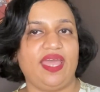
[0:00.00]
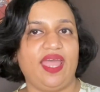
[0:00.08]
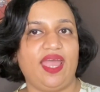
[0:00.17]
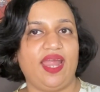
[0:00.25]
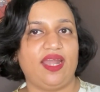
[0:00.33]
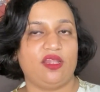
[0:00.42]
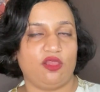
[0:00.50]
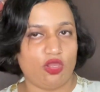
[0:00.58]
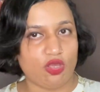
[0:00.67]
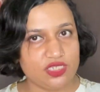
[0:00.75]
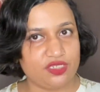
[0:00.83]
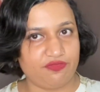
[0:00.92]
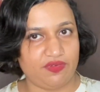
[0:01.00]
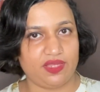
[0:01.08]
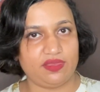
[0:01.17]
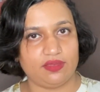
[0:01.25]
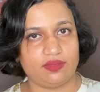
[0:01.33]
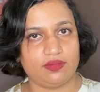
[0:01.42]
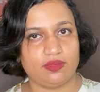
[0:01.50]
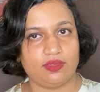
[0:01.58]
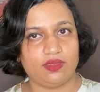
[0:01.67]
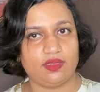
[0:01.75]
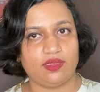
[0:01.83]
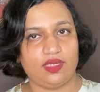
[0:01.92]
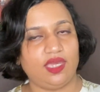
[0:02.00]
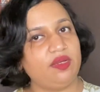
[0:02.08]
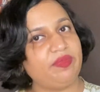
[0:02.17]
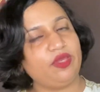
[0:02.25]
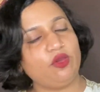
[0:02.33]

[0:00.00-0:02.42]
had lost faith in my